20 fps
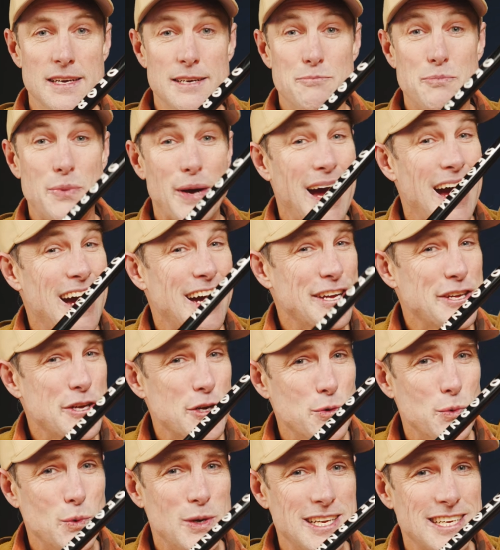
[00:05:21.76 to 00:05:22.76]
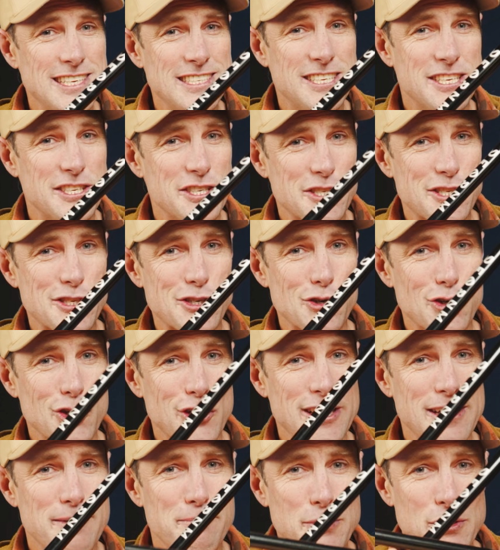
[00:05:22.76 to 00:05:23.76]
But are you willing to
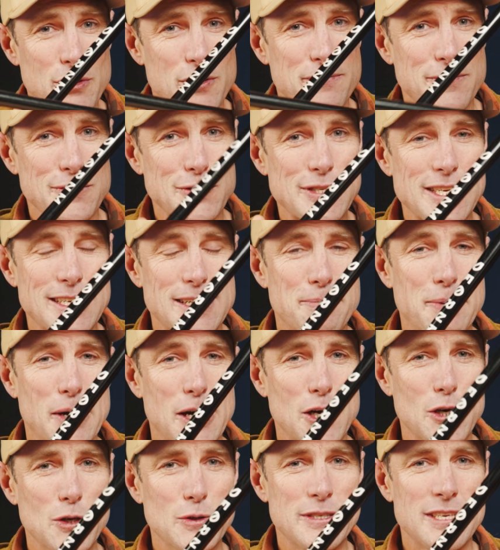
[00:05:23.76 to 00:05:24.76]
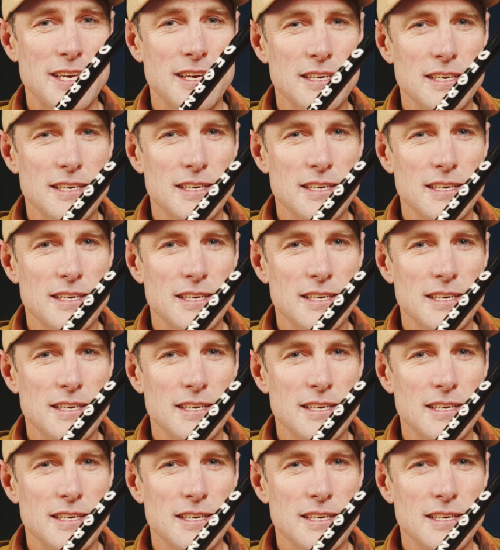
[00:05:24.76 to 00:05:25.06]
destroy a beautiful set of poles?